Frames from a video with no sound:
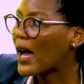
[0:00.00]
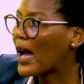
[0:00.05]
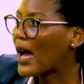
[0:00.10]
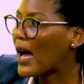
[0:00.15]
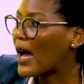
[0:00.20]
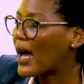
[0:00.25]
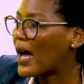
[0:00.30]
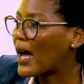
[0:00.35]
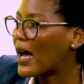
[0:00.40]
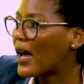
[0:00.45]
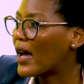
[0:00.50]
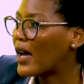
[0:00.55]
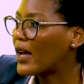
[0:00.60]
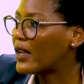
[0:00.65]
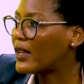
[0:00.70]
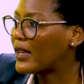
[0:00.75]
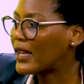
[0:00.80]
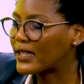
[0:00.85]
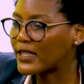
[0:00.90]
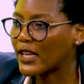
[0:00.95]

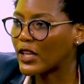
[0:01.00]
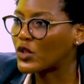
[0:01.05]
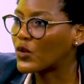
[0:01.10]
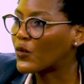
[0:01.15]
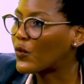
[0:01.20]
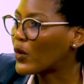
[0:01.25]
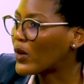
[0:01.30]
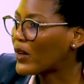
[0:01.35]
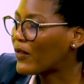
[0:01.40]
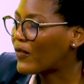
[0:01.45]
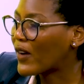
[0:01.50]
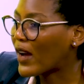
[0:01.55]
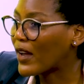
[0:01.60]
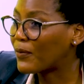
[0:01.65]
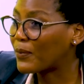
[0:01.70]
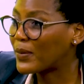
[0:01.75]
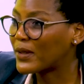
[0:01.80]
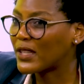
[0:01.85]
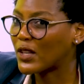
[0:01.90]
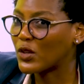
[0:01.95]
Let's say to
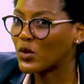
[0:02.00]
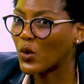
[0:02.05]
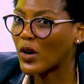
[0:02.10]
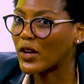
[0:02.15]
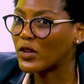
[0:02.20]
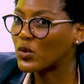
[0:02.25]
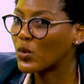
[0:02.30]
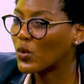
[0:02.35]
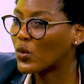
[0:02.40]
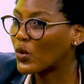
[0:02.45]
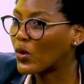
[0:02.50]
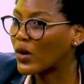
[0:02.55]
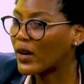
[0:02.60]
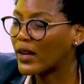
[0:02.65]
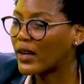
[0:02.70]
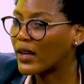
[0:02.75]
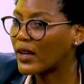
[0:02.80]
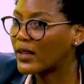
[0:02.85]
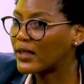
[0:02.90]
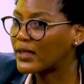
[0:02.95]
45%, or I saw
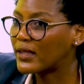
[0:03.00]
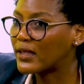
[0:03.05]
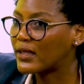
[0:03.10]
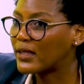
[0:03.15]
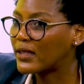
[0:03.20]
a